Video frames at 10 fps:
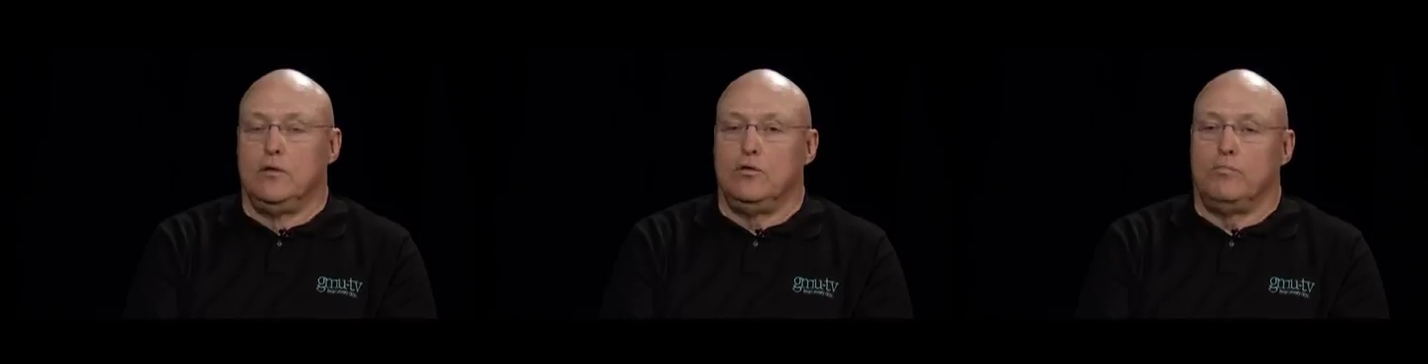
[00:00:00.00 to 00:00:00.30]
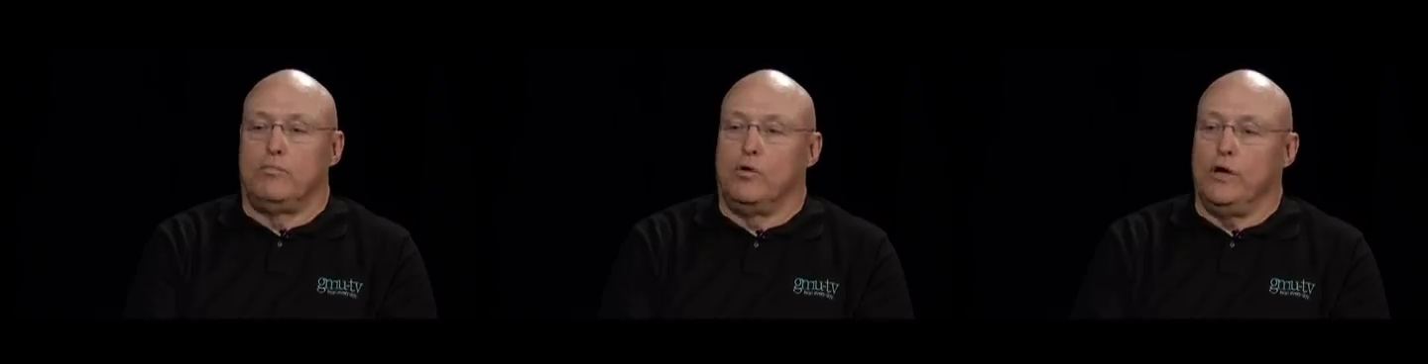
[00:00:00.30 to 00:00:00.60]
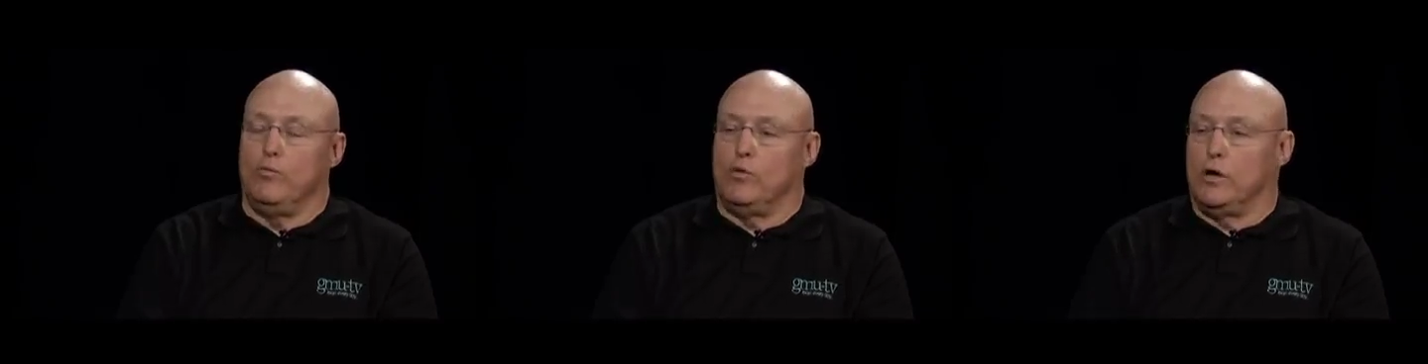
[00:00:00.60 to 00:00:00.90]
the
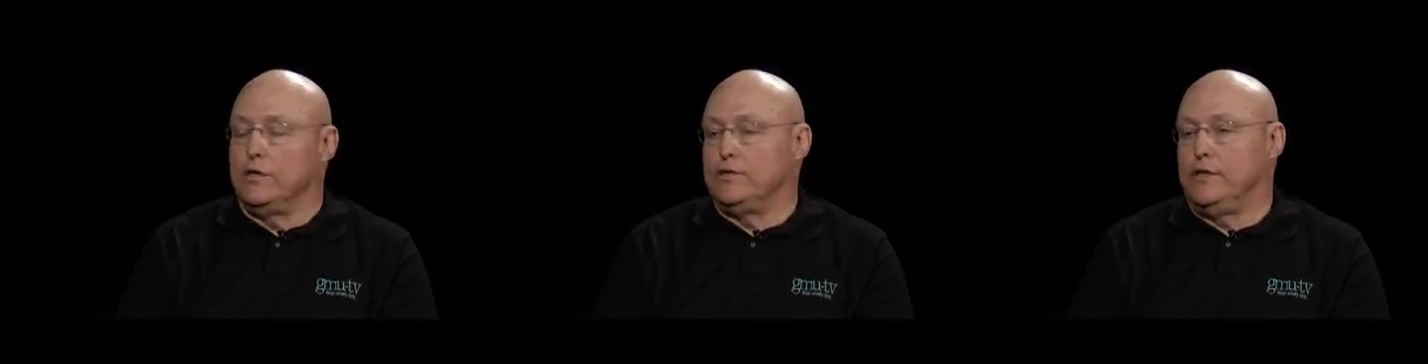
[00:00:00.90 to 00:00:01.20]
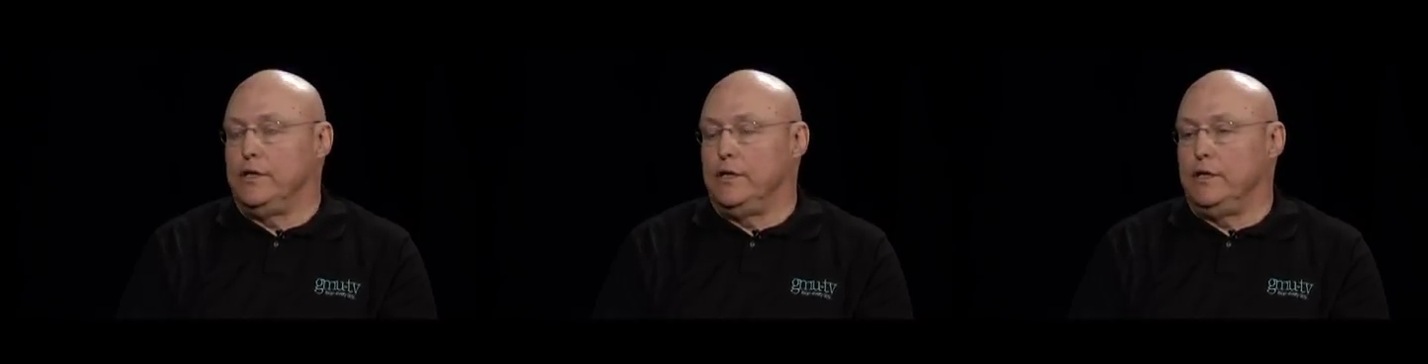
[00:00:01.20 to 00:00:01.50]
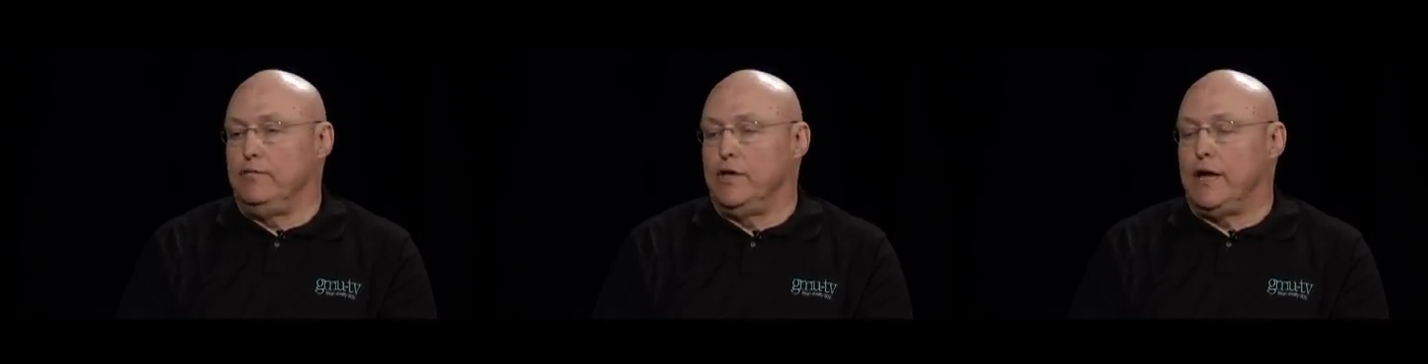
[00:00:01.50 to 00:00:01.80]
point was that
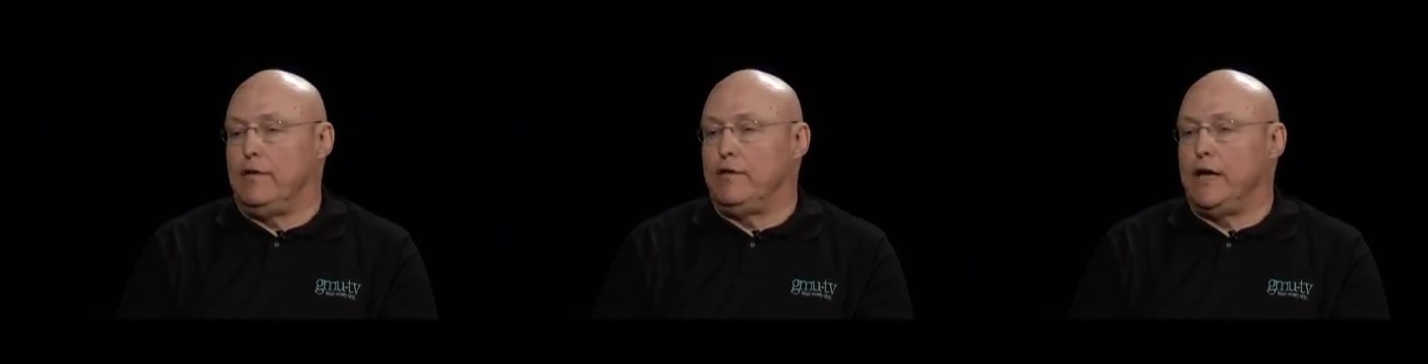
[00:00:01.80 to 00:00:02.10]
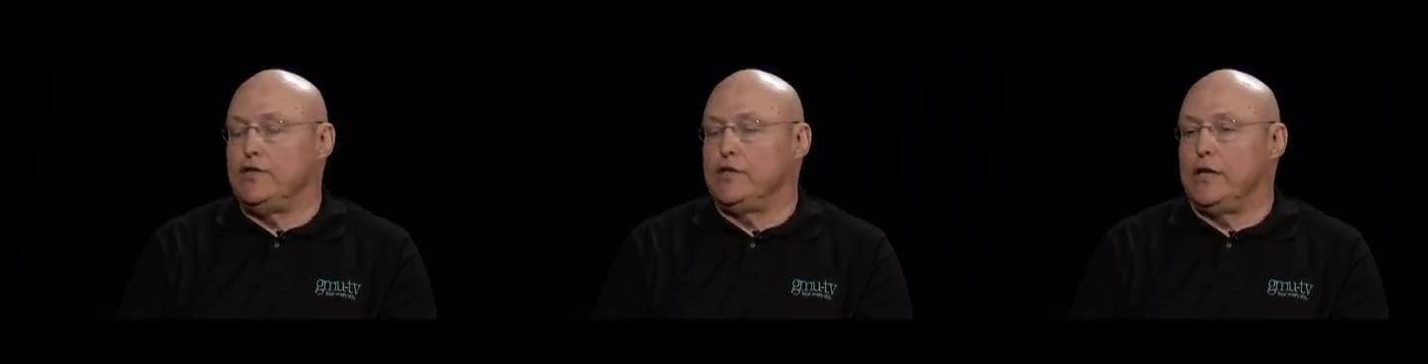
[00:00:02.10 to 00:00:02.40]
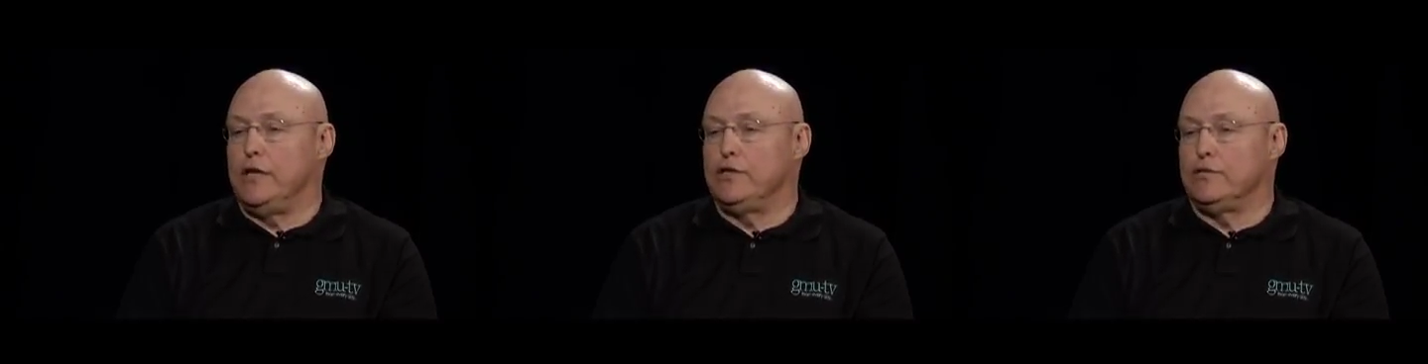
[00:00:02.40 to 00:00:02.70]
if you have
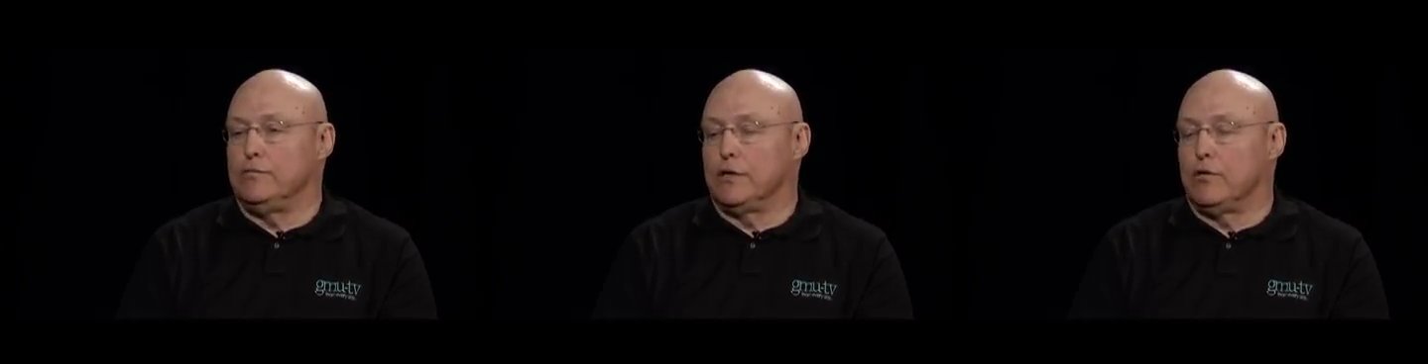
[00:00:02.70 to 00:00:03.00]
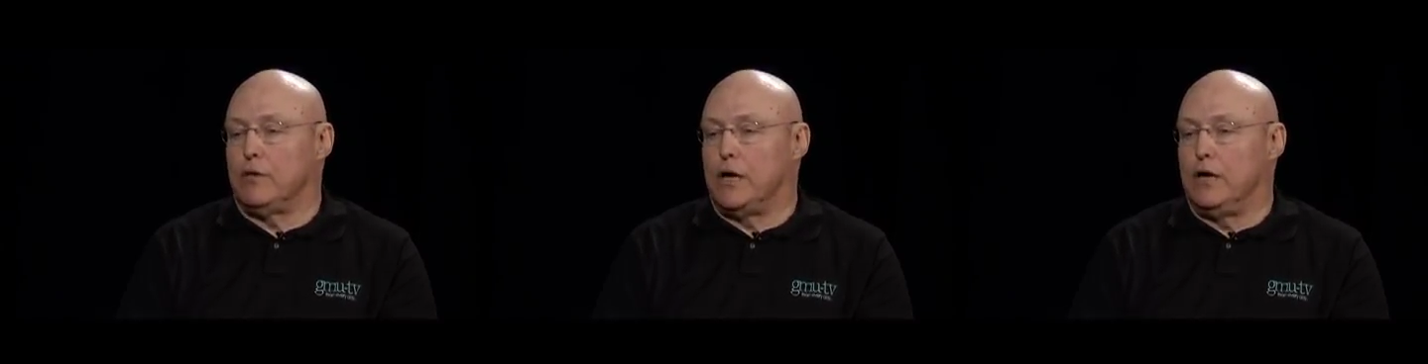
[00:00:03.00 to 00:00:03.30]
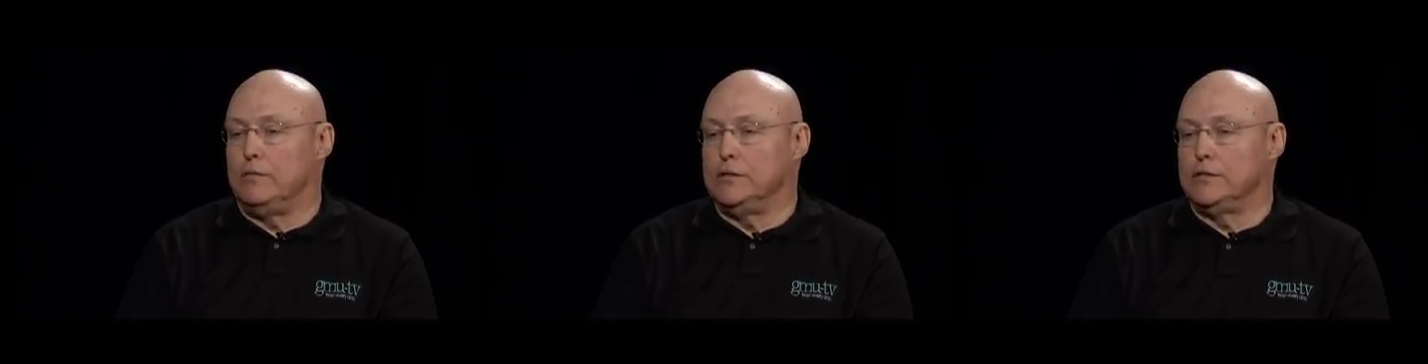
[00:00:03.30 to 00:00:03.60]
educational
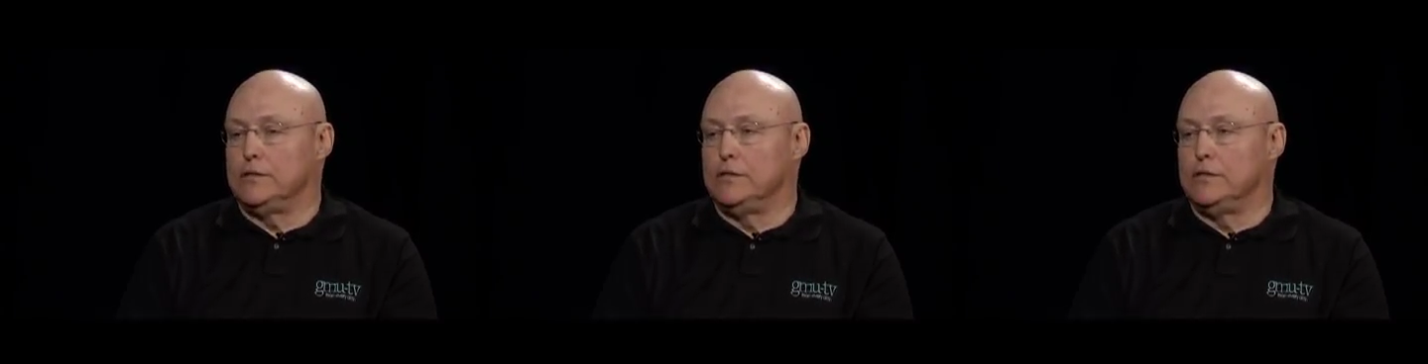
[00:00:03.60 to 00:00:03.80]
requirements